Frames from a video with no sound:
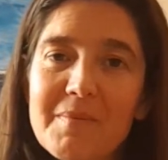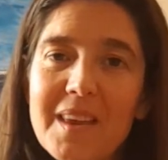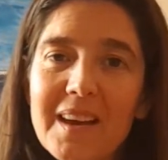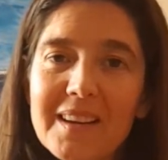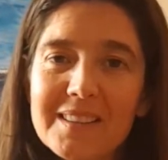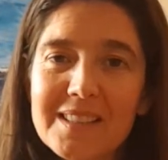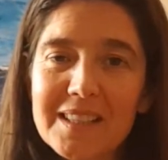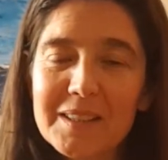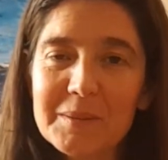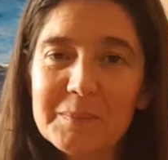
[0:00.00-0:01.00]
and
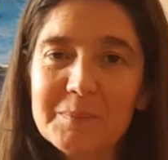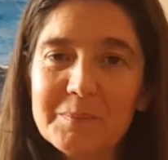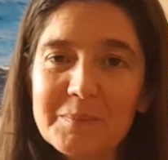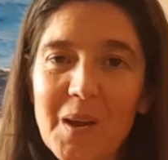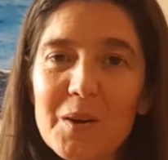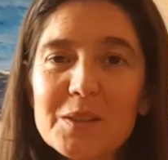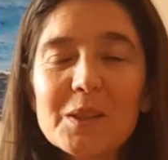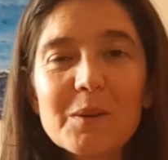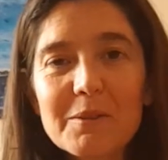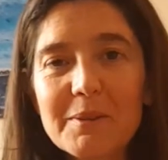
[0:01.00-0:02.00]

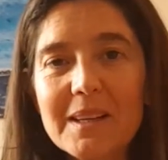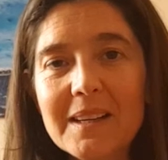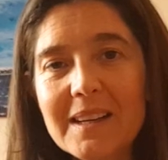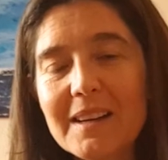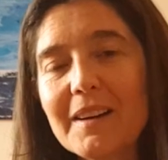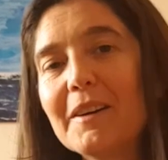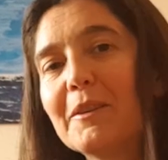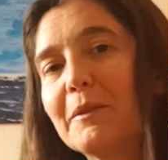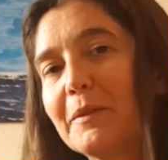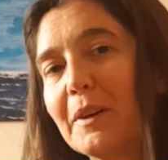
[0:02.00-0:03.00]
also a feeling
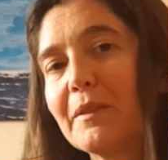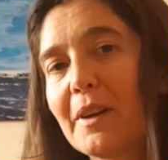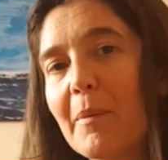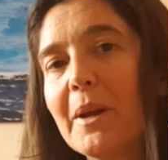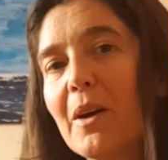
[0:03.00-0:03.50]
of coming